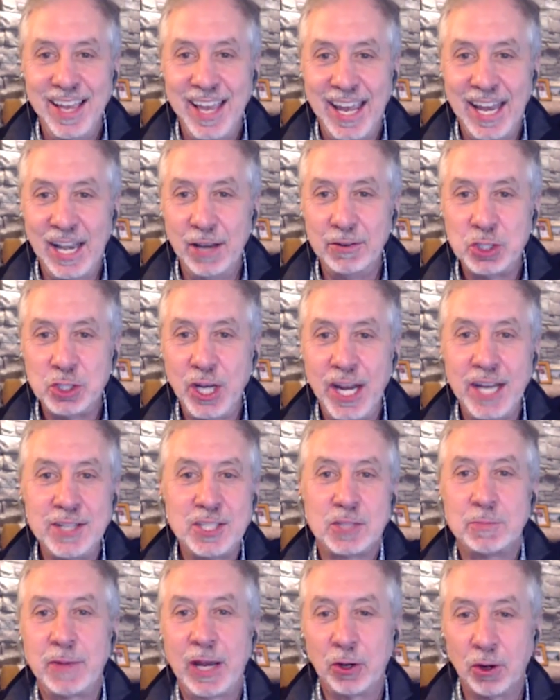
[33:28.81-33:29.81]
And it
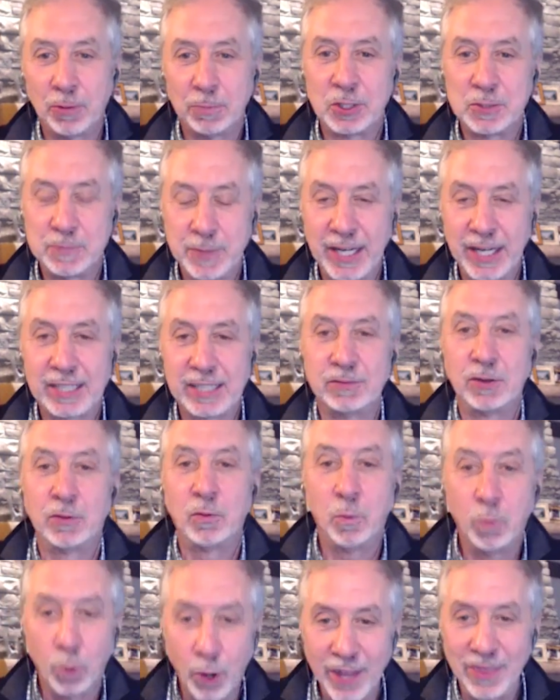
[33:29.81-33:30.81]
changes my whole perspective of
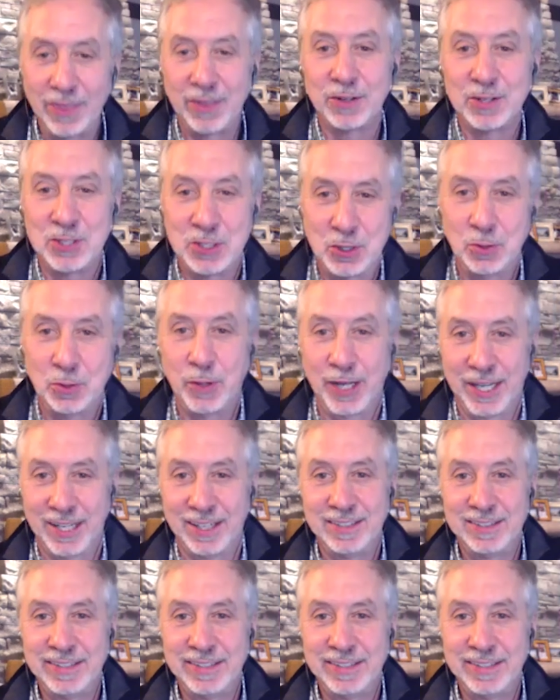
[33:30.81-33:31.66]
what they're doing.